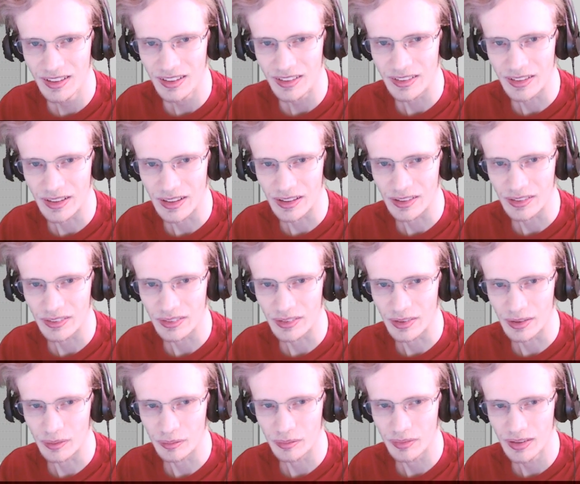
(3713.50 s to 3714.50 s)
Yeah,
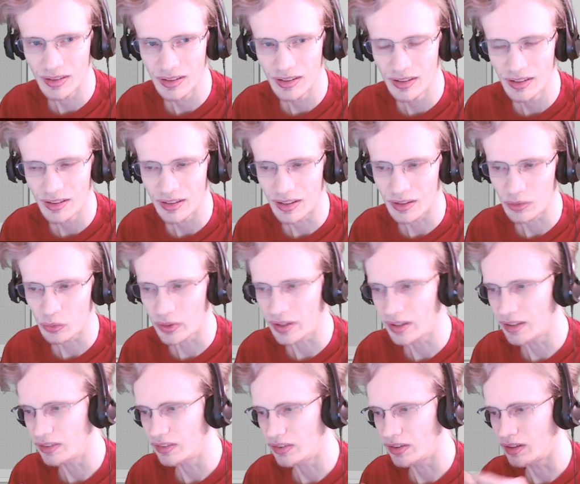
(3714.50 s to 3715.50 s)
so that's
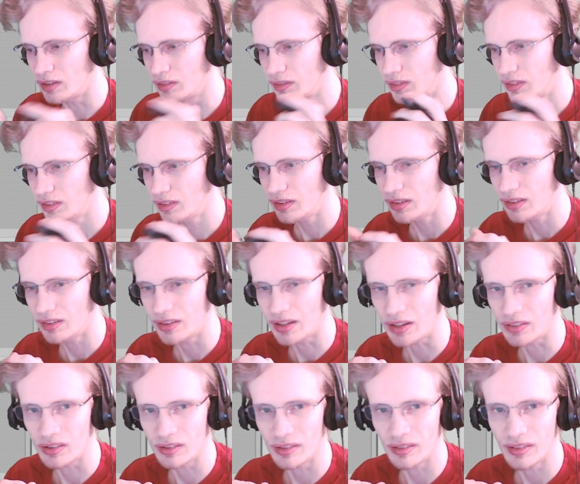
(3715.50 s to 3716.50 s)
why, you know,
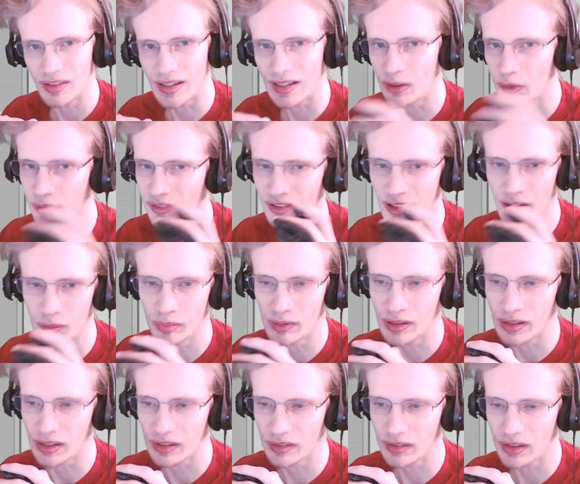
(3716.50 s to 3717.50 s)
I always hate
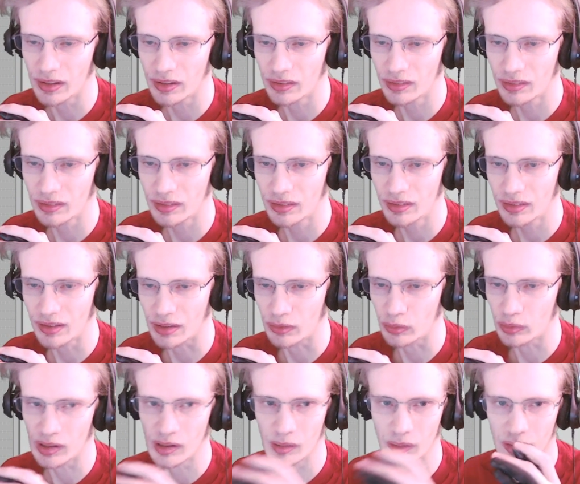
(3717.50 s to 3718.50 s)
plugging things. That's
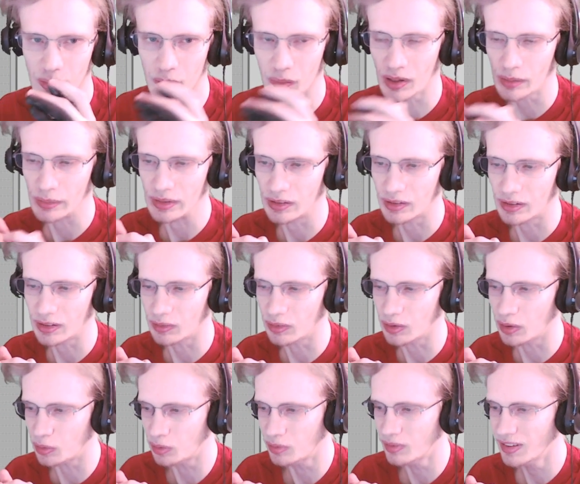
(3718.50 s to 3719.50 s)
why I'm probably like a
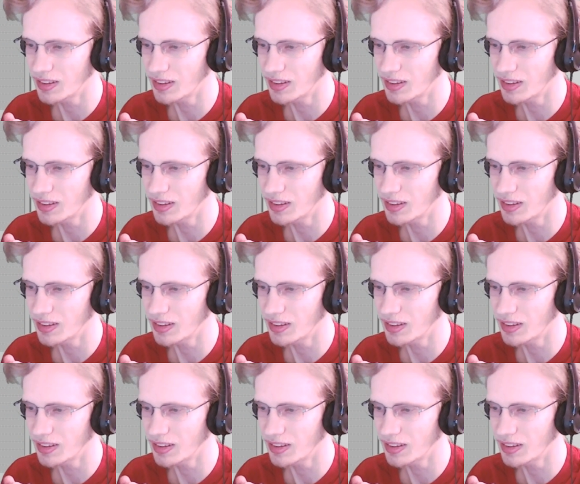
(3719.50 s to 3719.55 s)
low